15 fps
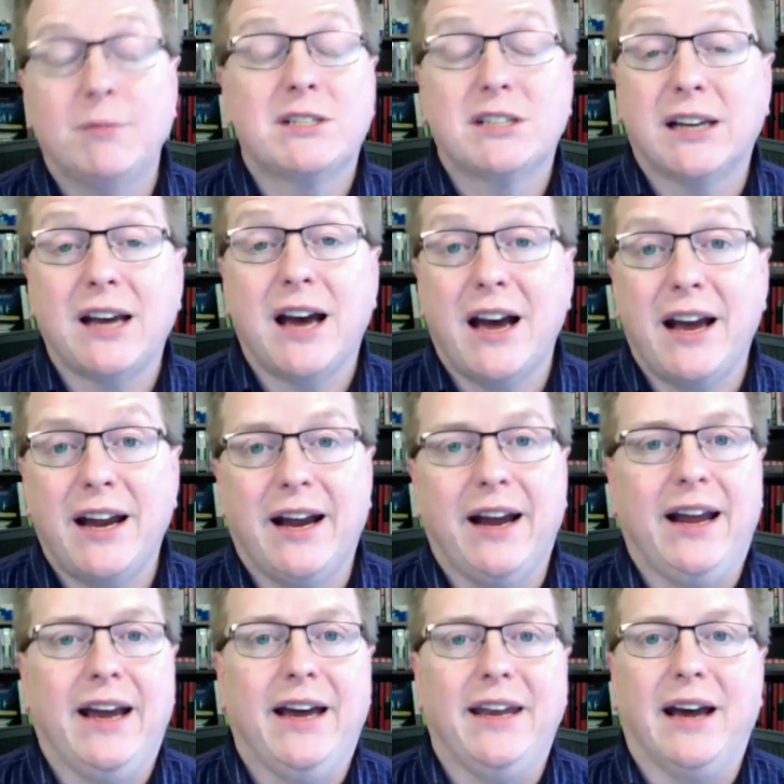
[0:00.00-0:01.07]
guy,
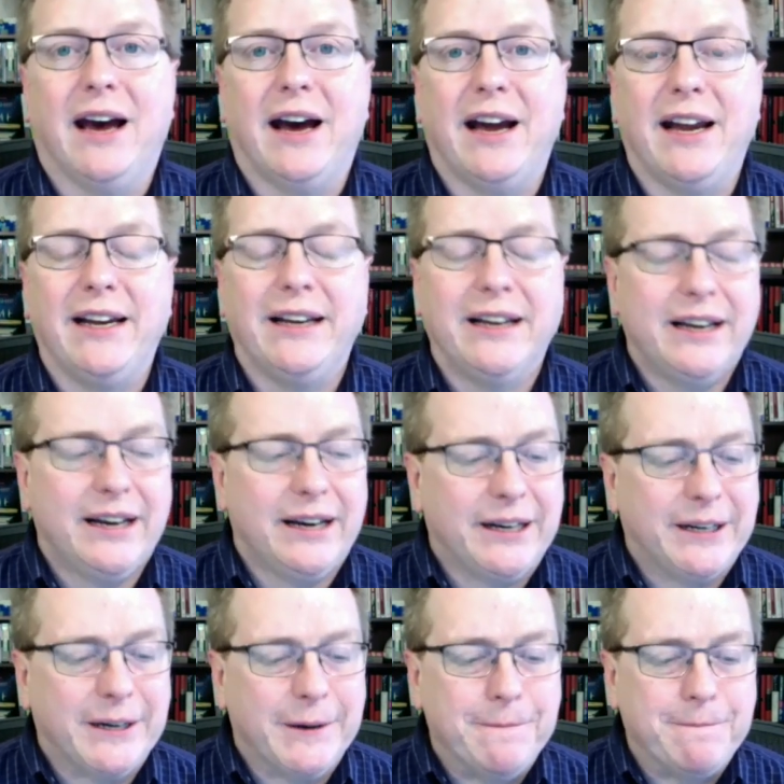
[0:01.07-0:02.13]
and I
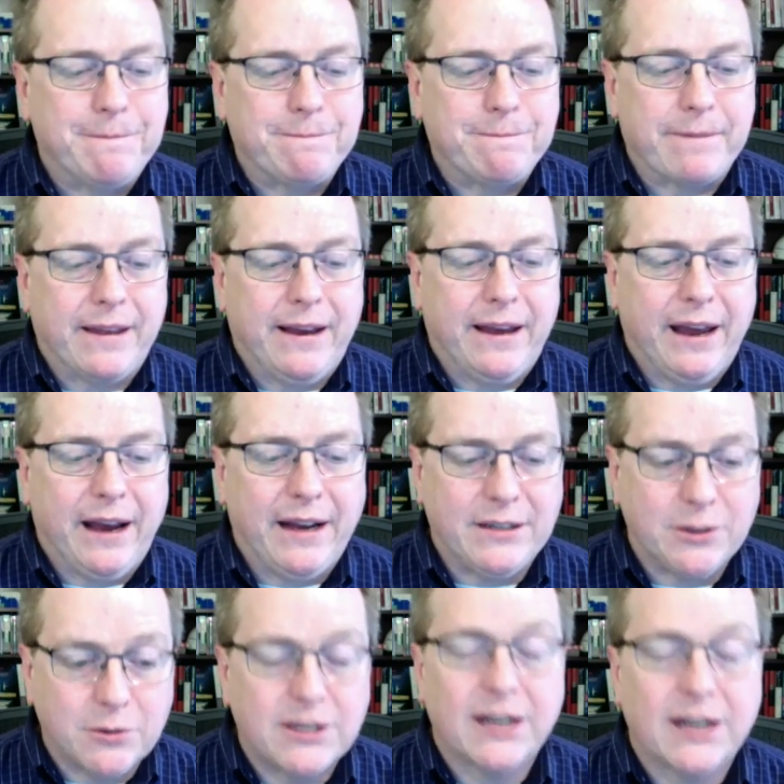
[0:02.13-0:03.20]

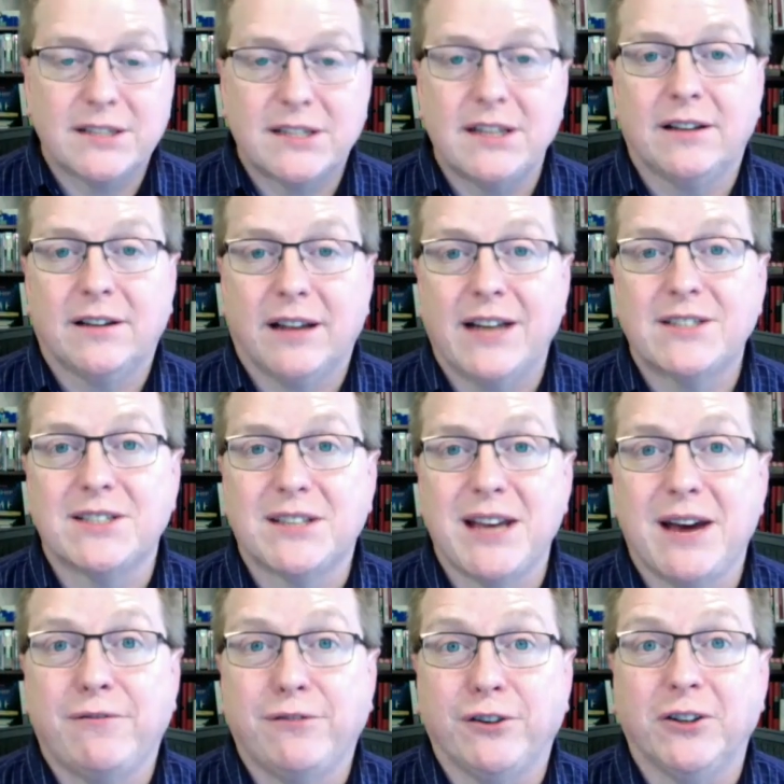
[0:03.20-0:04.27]
do tend to see the glasses
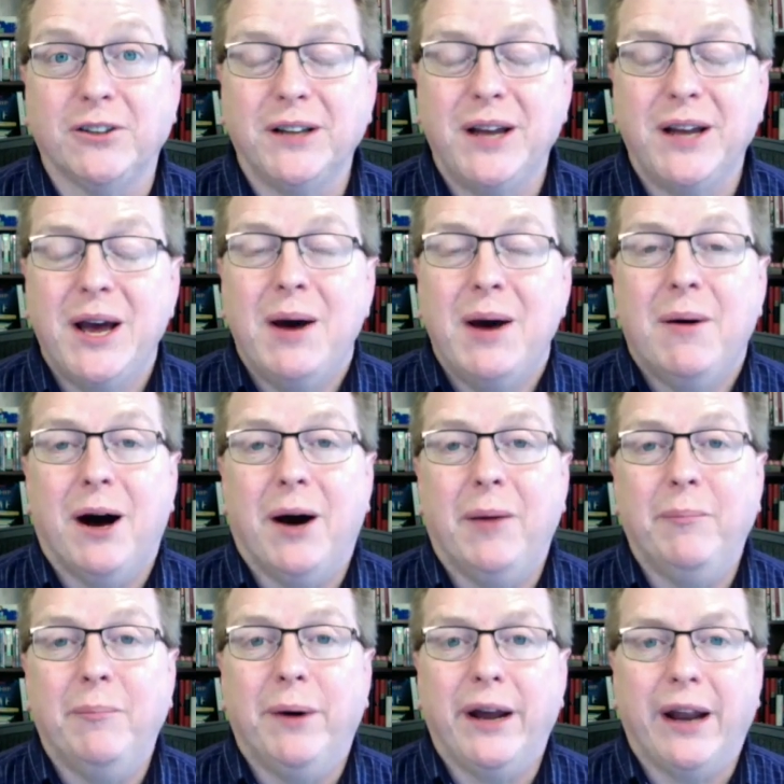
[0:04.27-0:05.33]
half full.
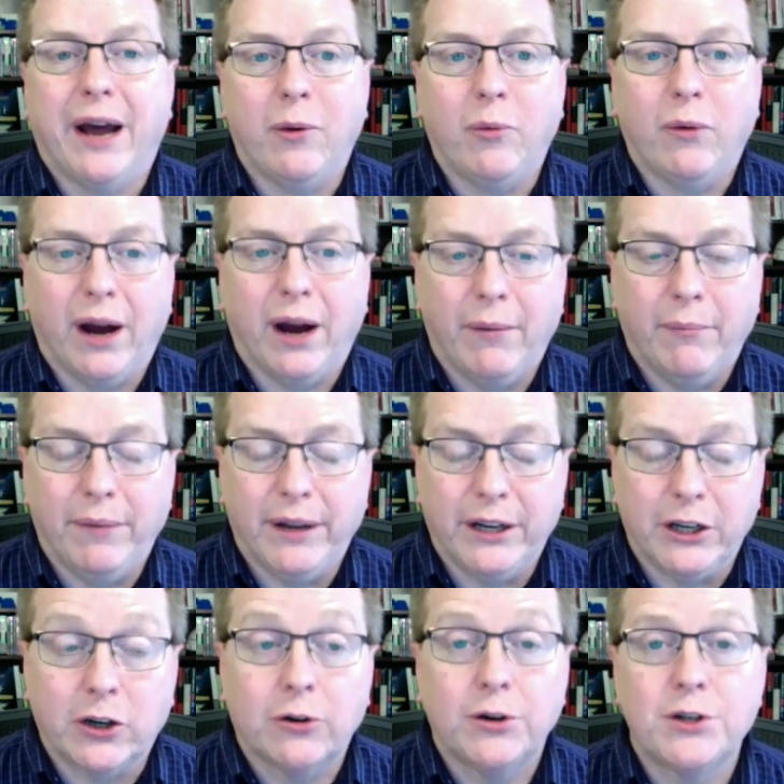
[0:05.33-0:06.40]
But I'm
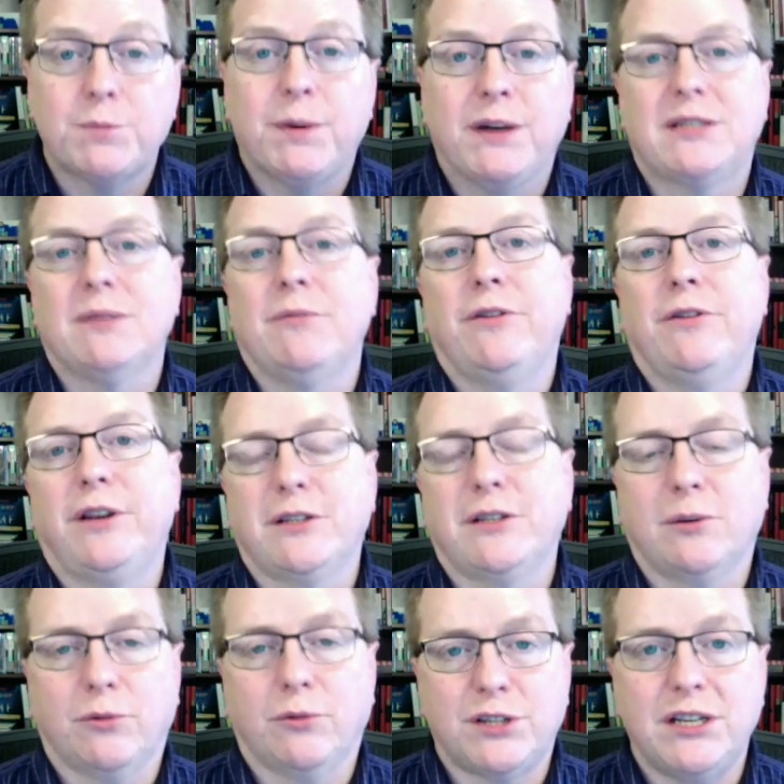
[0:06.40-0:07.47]
encouraged by some of the things
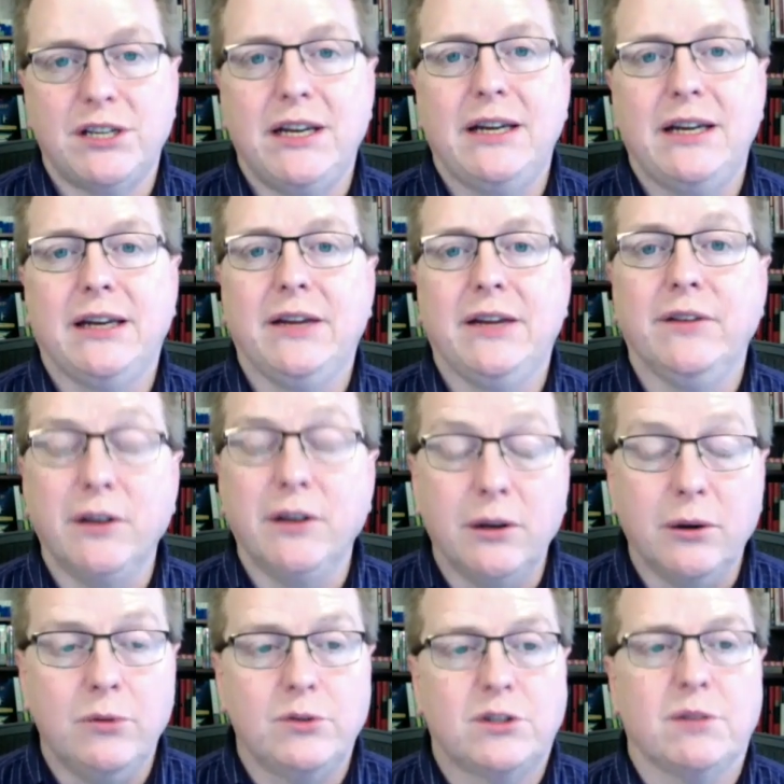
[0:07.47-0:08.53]
that we're seeing in the
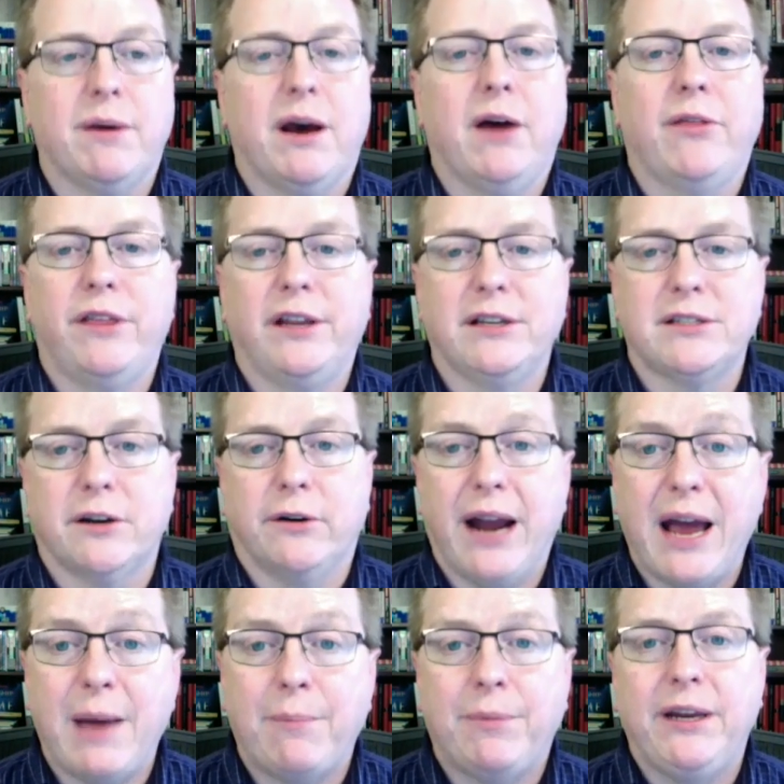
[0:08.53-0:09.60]
news about things that are
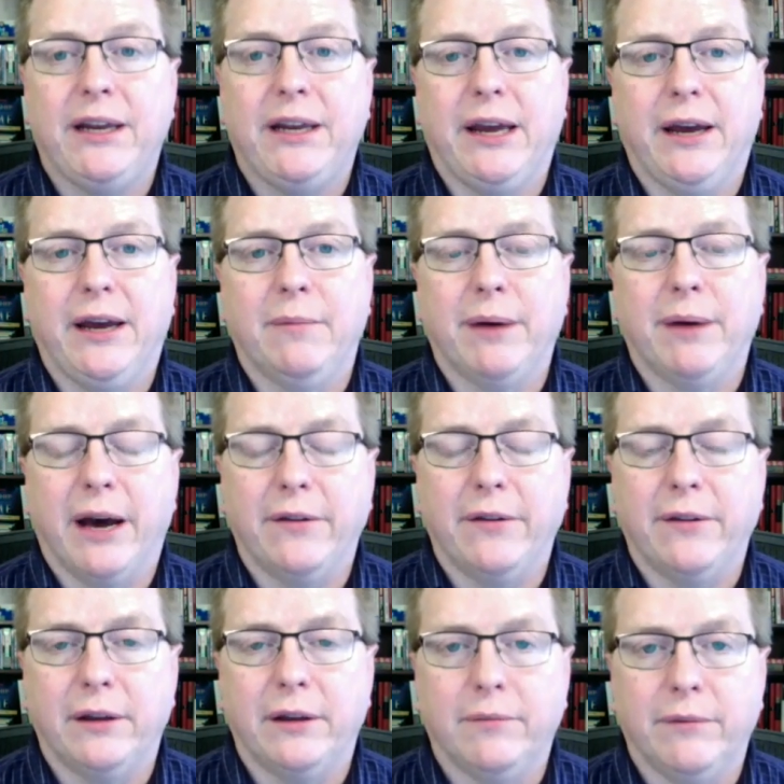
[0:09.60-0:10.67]
happening and about
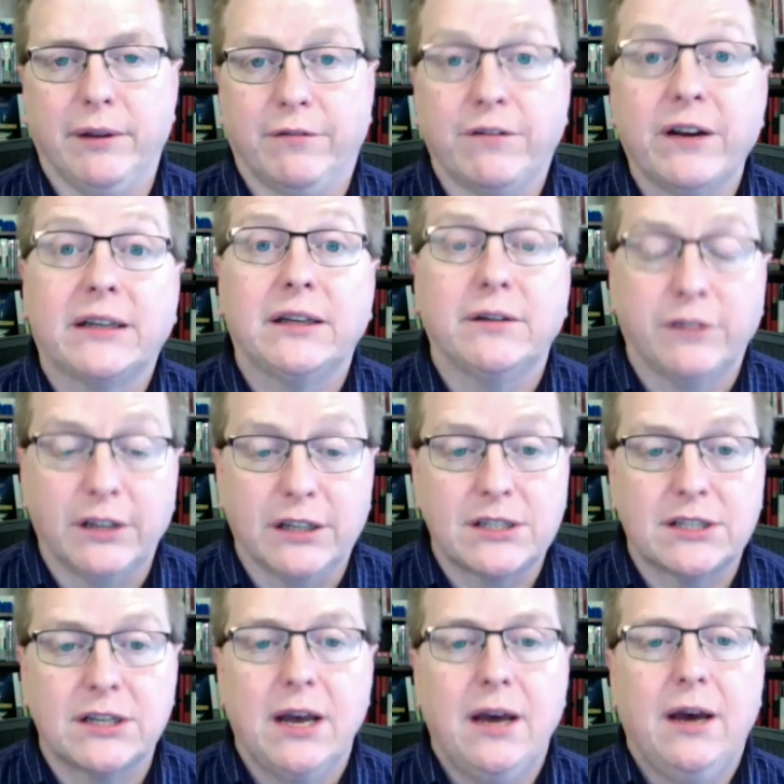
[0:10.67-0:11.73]
the
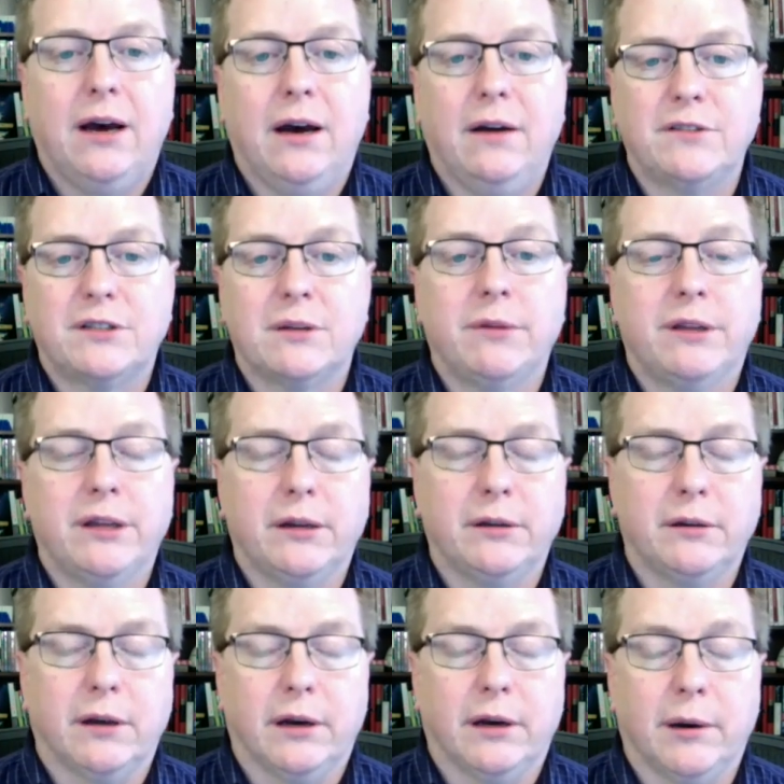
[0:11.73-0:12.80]
effectiveness of some of the
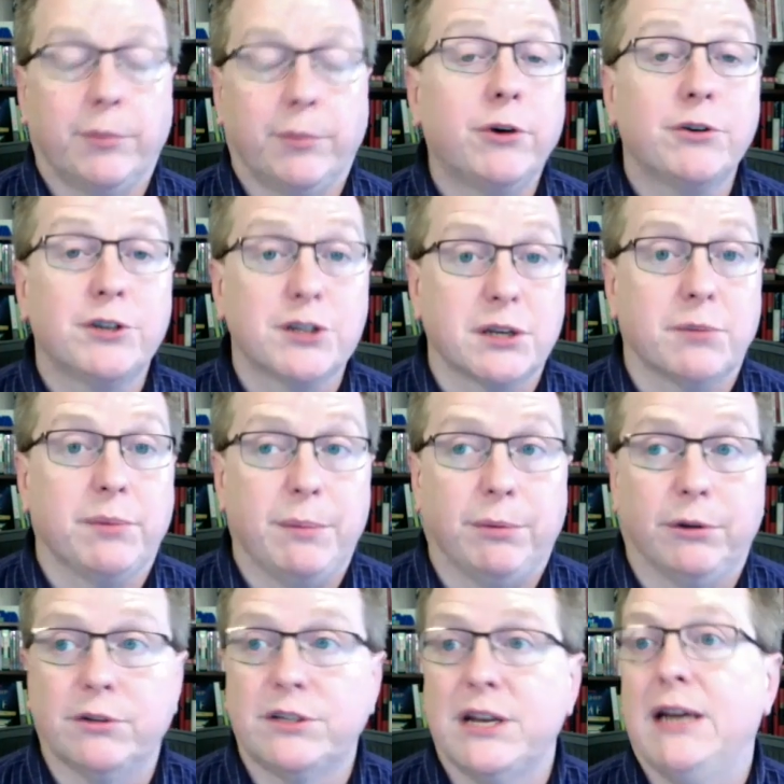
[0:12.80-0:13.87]
approaches that people
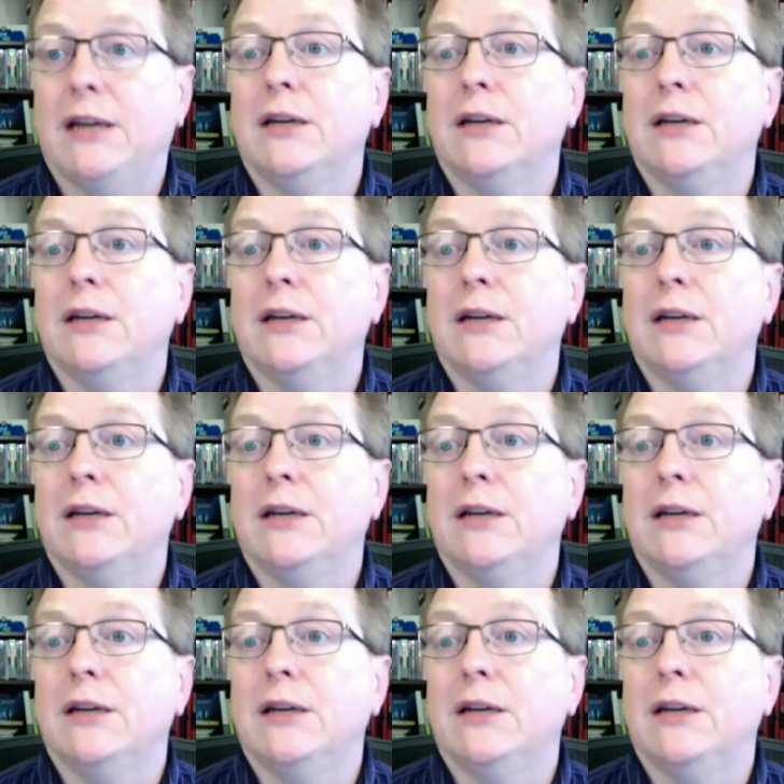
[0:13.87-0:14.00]
are taking.